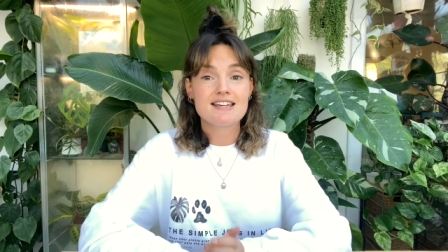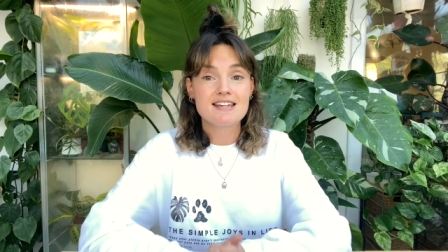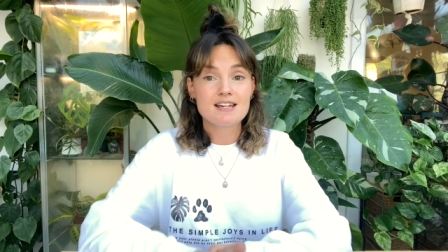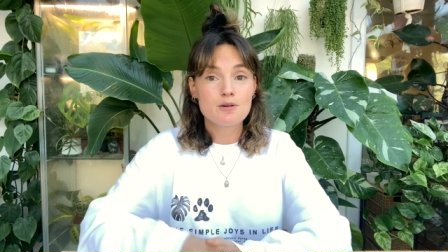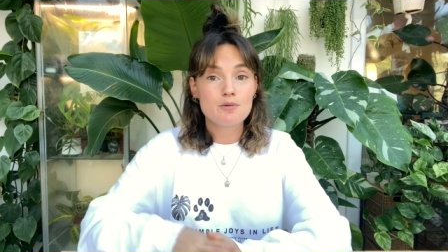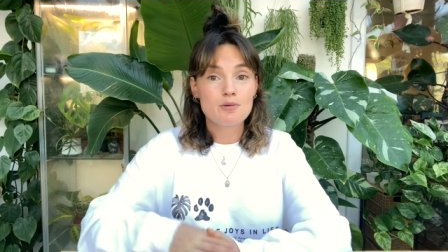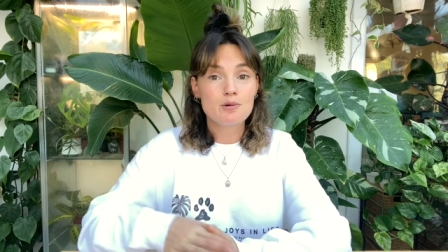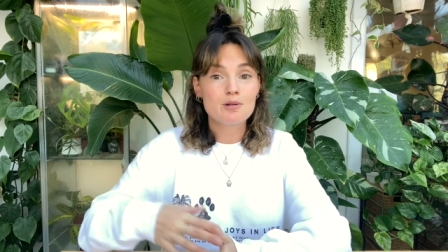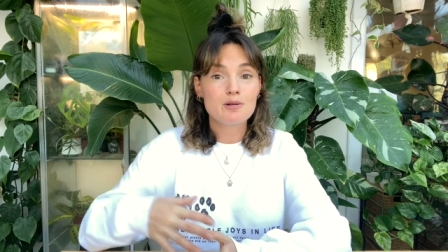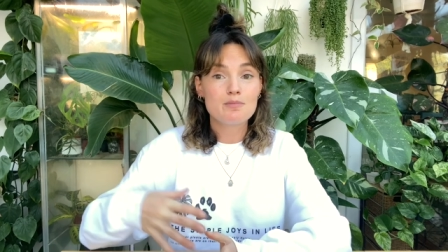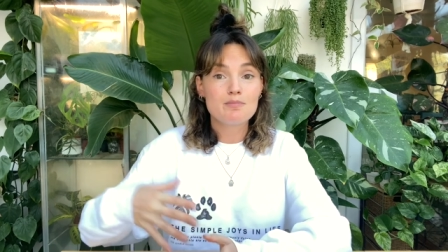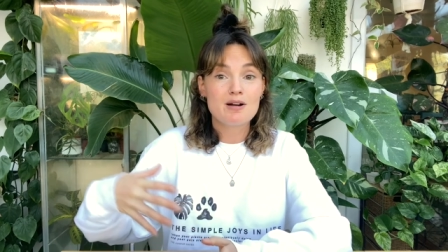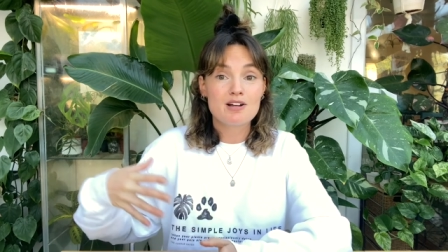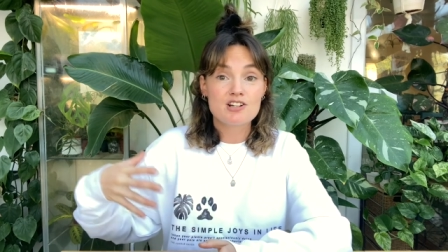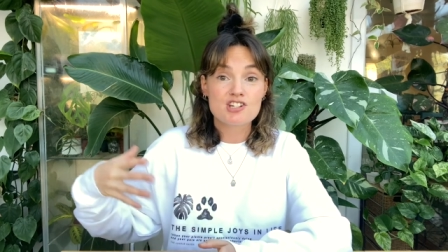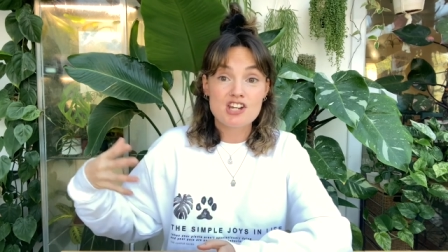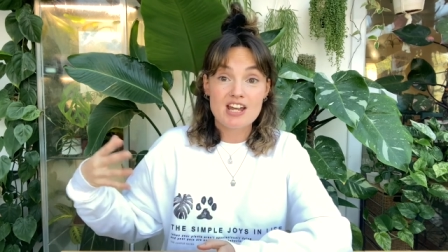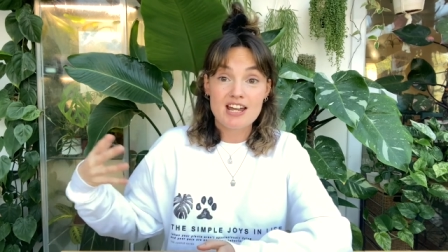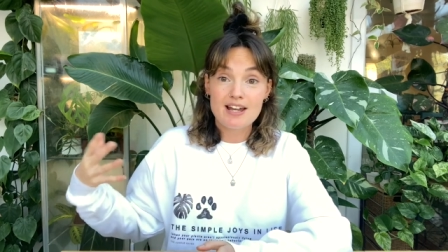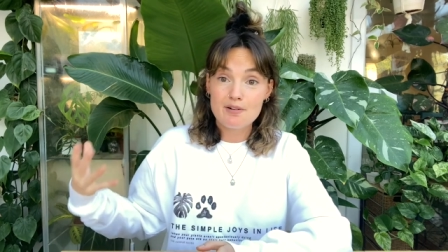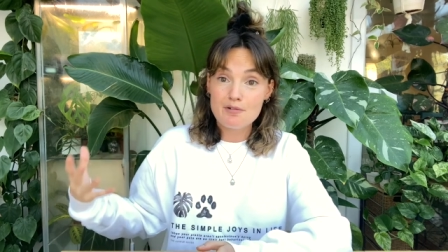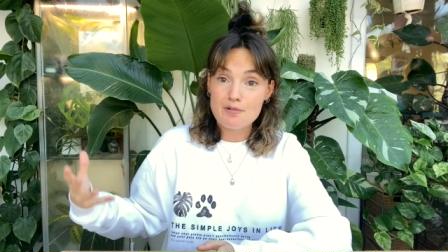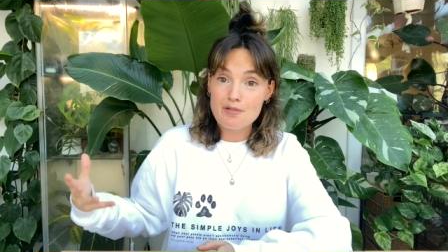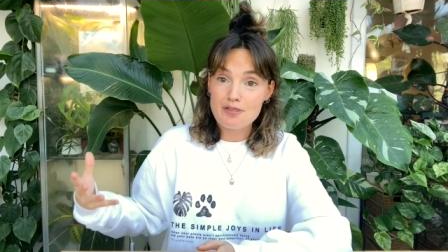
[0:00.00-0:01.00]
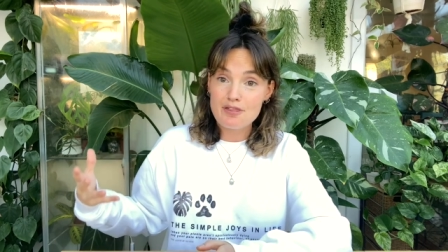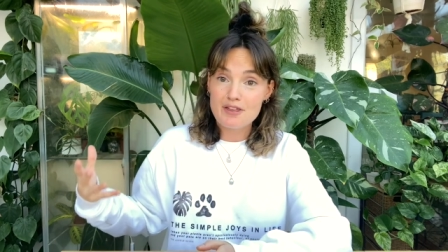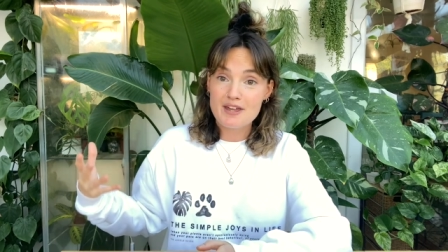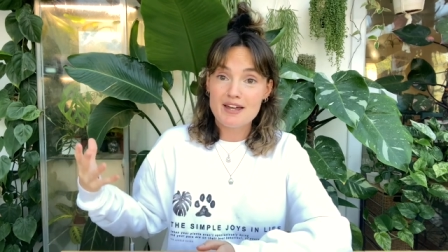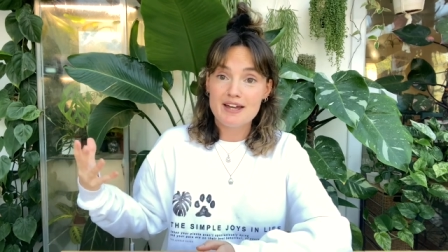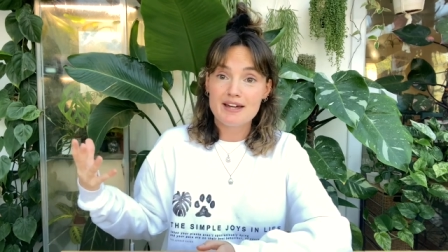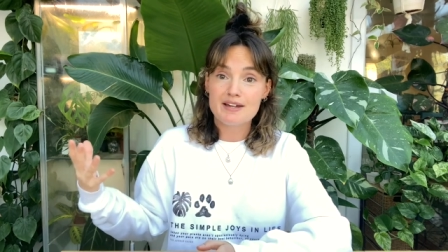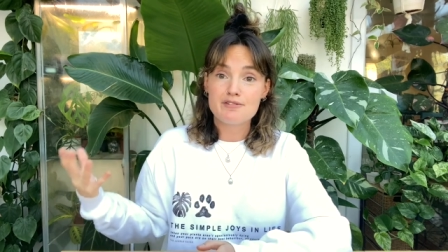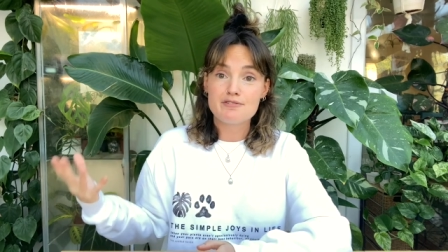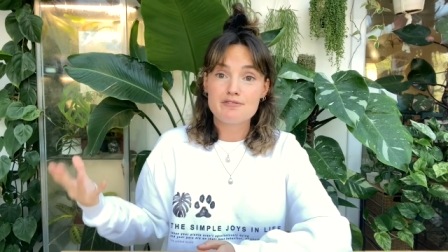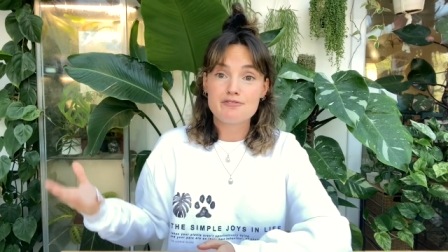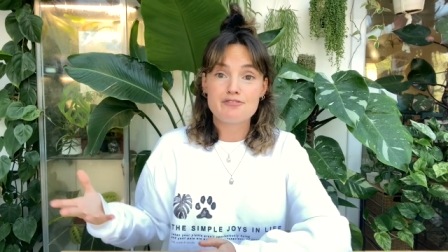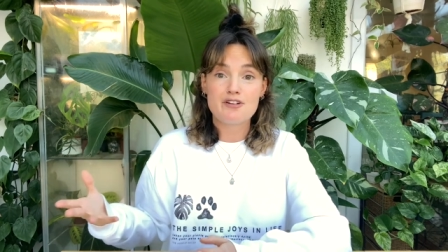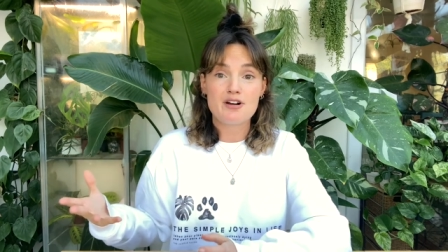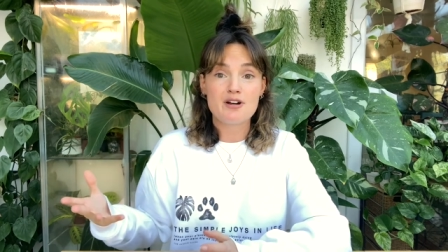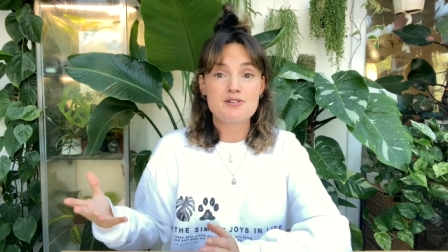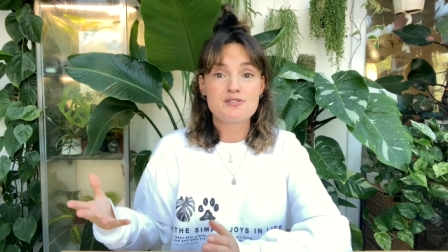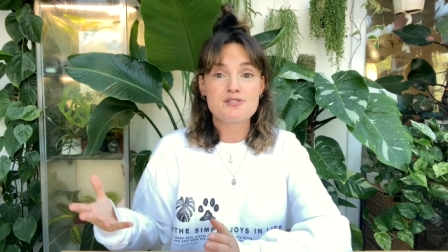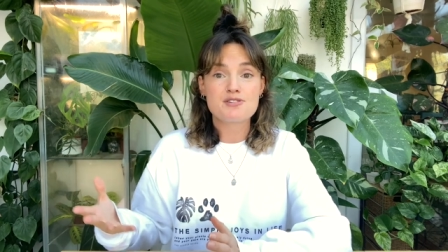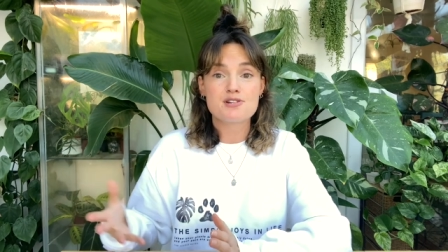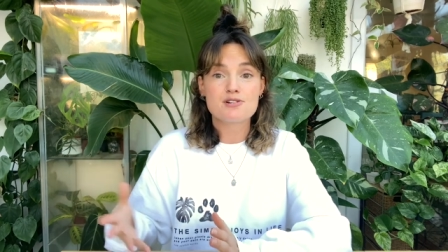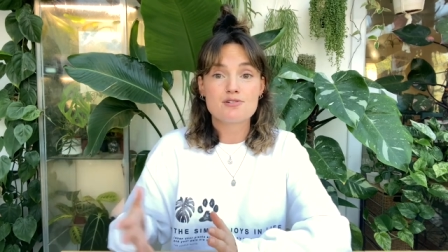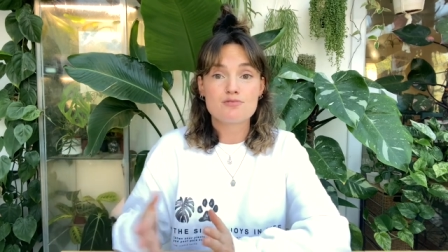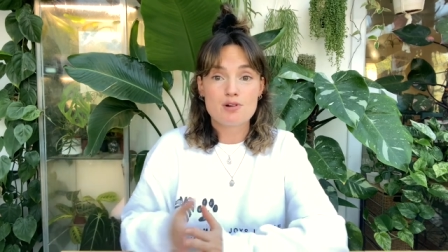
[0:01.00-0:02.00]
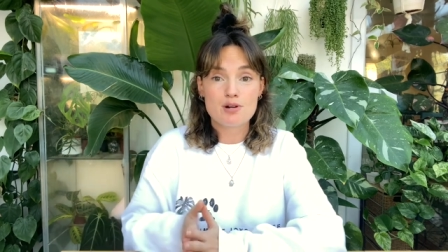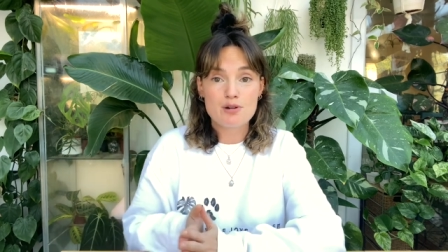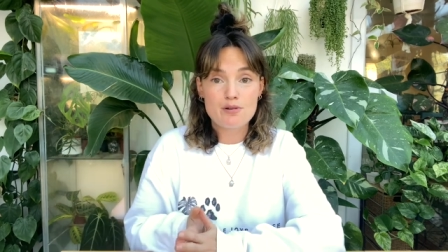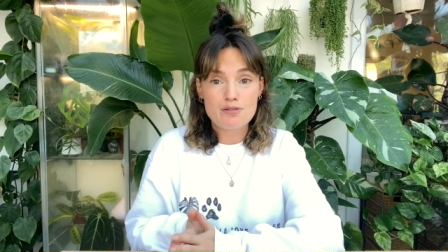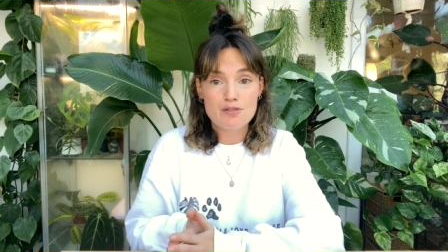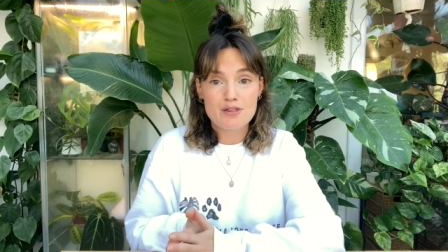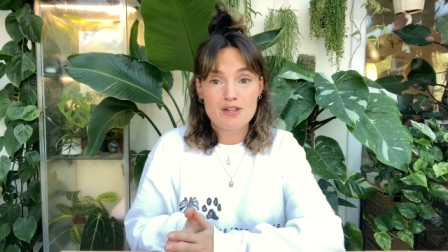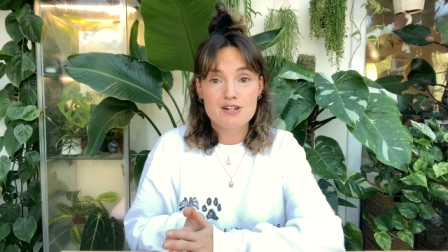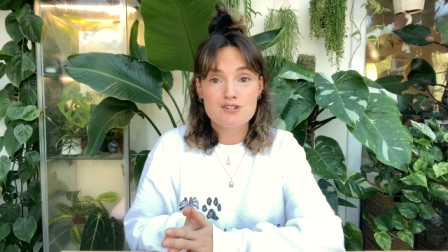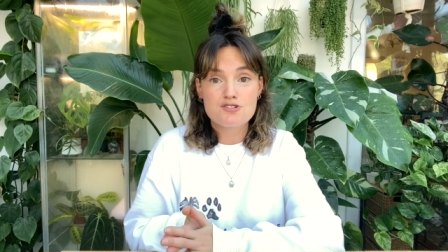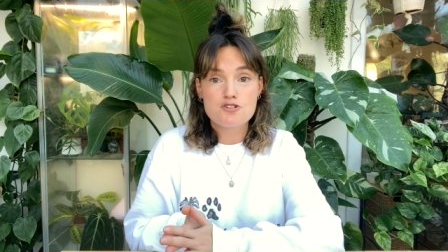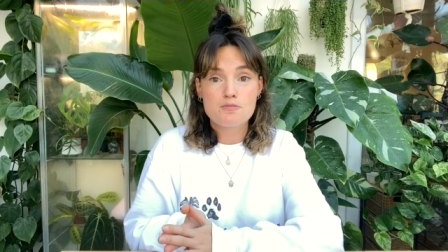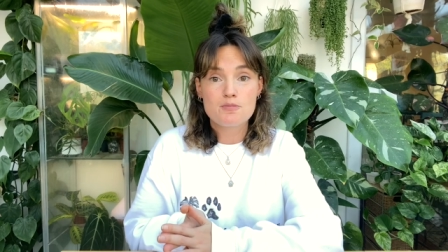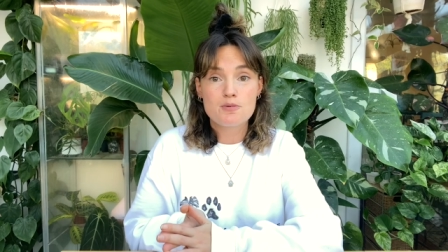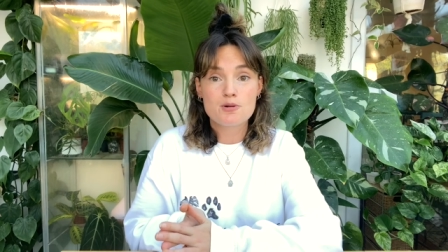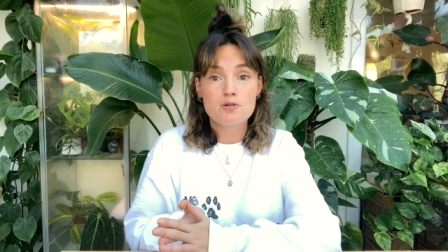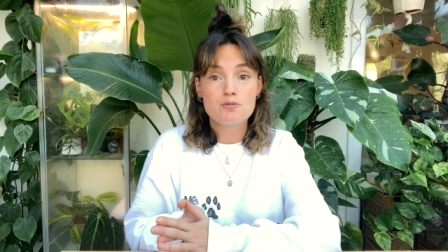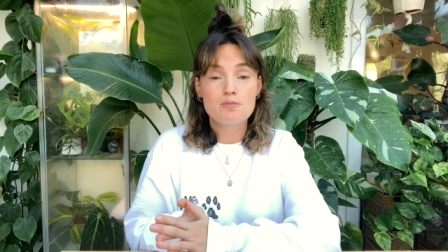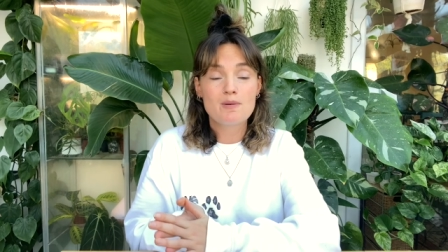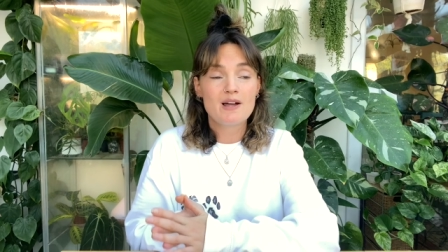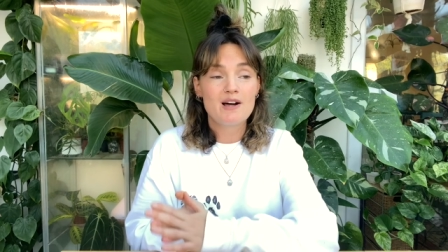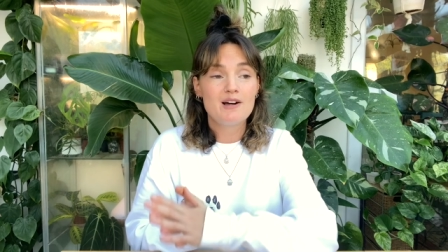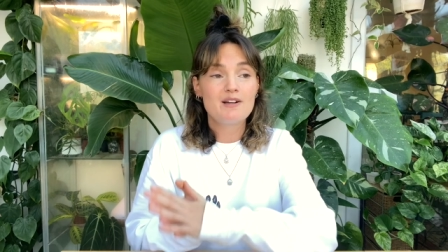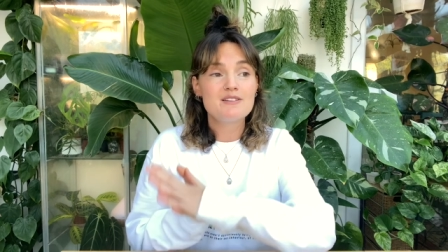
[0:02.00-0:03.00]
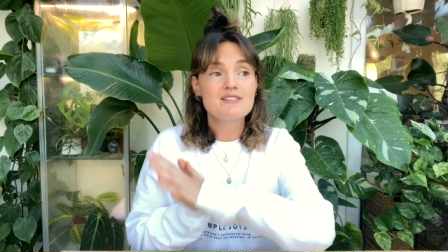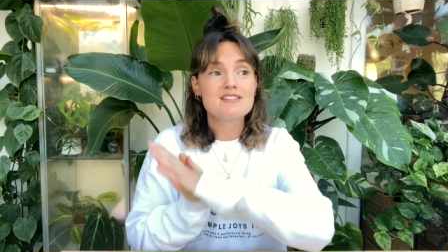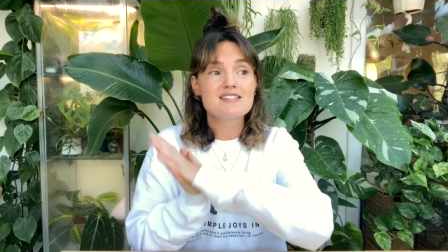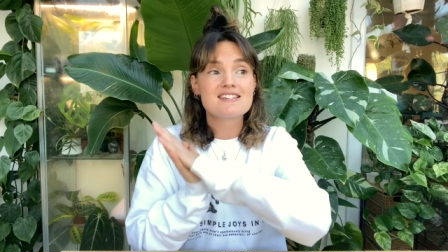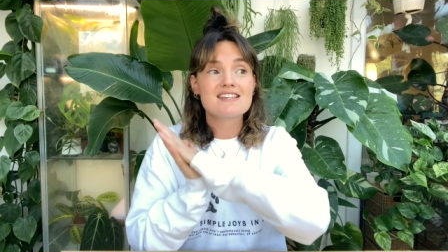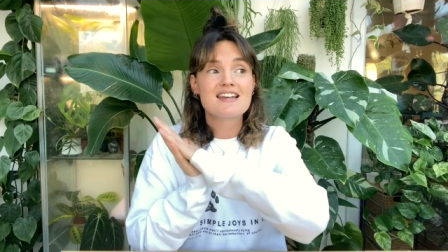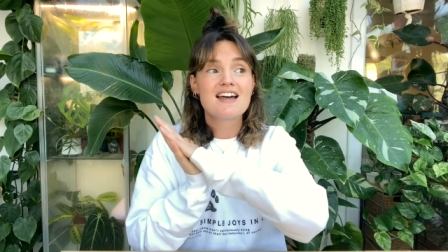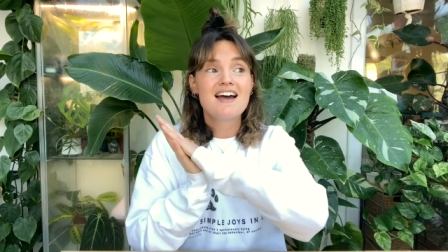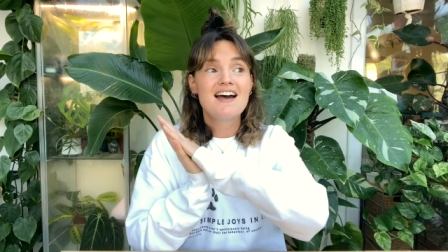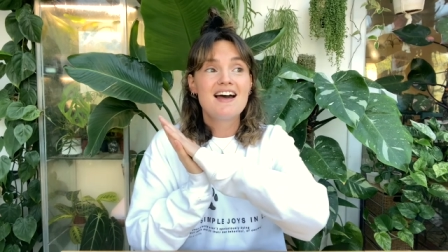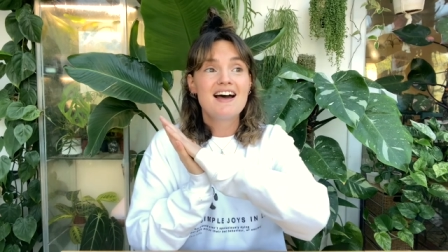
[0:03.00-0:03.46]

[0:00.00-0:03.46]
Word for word: equal much healthier and faster growth in tropical plants,